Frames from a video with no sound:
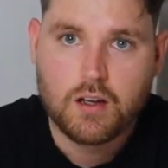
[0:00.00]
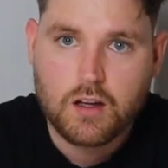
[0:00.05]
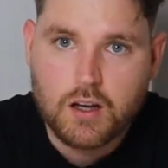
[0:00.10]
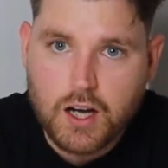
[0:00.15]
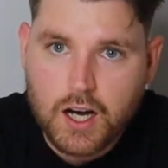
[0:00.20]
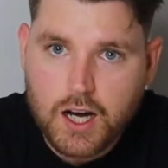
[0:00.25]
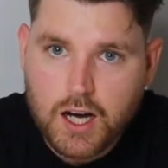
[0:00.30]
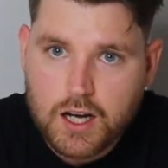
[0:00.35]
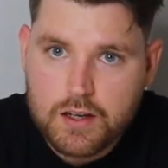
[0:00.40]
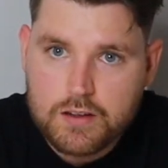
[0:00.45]

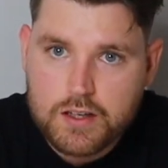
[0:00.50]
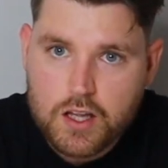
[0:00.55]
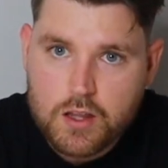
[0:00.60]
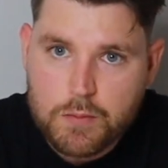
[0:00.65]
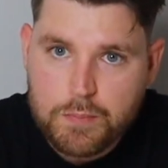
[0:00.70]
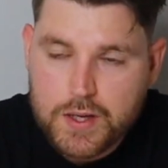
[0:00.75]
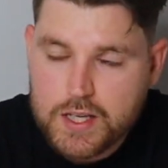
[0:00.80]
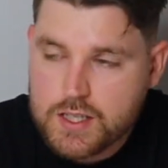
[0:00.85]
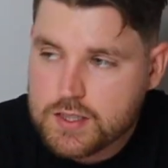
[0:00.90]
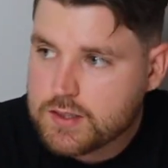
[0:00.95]
Now,
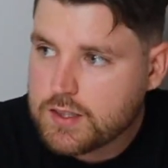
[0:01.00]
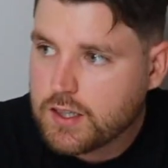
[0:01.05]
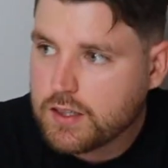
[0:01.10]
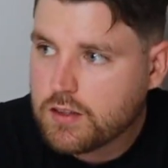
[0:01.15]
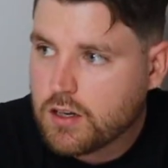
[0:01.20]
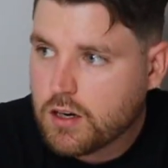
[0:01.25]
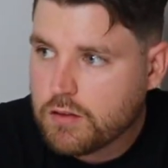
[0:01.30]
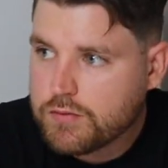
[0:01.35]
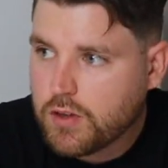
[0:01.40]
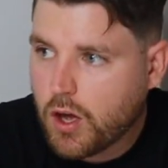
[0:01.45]
the biggest
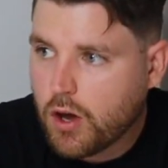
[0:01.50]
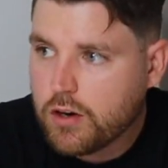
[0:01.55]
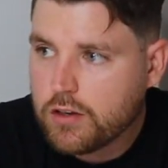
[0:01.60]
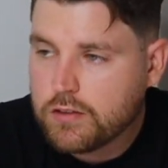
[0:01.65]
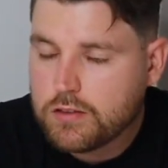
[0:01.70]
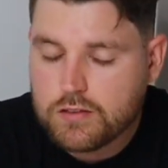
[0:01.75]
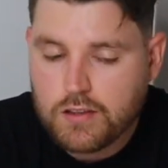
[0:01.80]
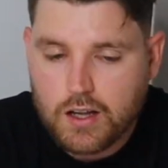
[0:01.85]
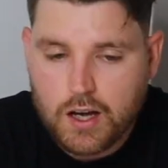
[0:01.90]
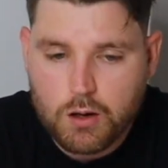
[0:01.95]
thing that I've
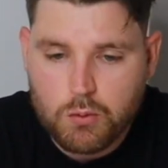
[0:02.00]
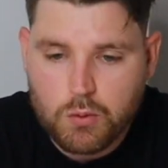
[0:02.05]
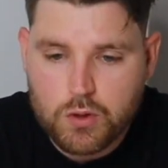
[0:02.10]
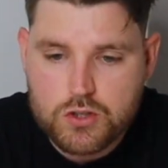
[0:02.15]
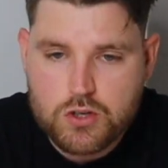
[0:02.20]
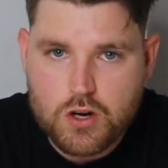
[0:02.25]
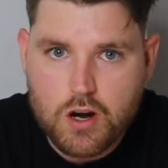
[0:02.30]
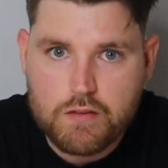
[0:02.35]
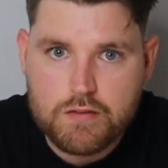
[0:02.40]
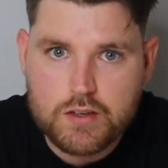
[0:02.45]
noticed
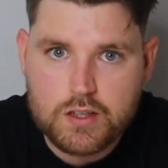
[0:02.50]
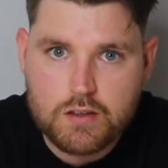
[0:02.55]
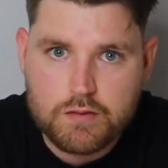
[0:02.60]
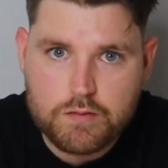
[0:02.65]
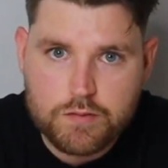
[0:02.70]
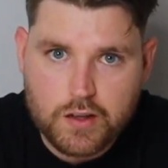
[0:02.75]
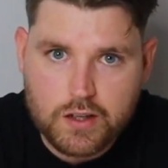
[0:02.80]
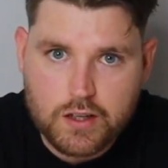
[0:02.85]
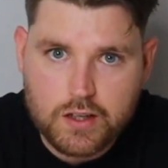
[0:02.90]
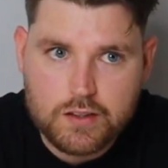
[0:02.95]
while driving
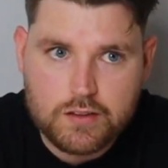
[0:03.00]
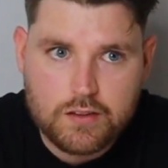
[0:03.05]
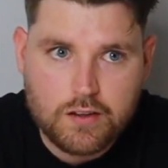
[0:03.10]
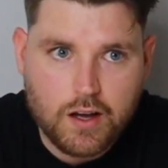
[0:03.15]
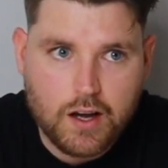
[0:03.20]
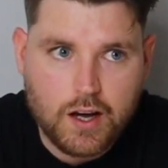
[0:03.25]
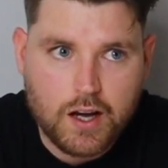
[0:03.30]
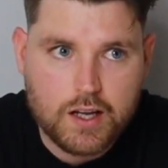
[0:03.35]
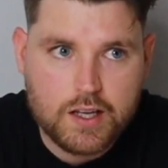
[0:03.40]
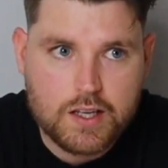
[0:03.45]
in Finland
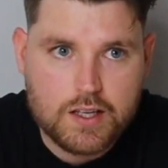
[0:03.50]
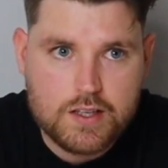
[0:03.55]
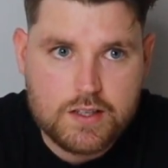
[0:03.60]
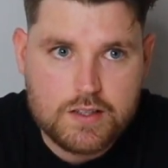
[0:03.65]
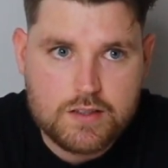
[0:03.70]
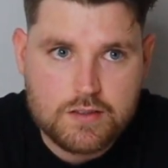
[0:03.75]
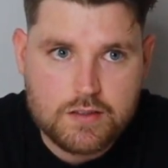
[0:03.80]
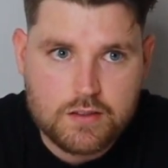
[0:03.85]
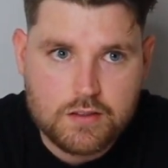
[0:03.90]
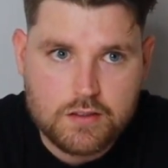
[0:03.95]

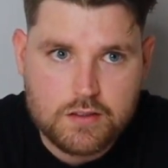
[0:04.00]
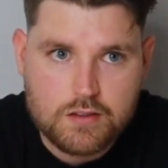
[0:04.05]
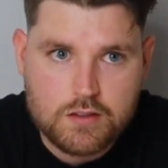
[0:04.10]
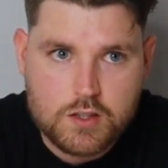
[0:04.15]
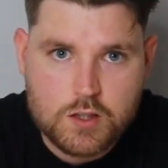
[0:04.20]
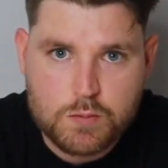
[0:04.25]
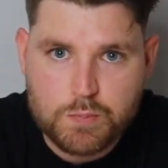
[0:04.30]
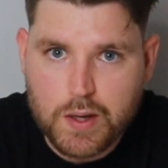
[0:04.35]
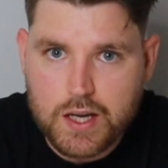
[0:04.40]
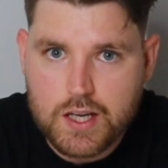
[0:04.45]
is
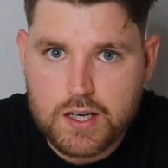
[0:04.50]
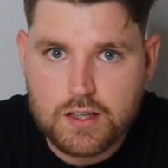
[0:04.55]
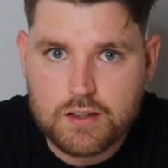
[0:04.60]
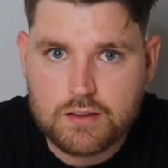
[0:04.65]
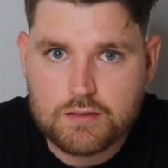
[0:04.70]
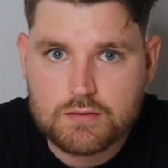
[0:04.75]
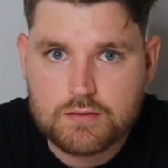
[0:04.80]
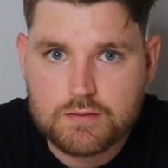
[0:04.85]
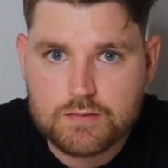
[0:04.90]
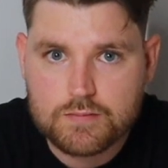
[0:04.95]

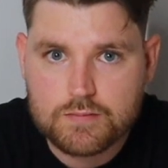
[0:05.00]
speeding.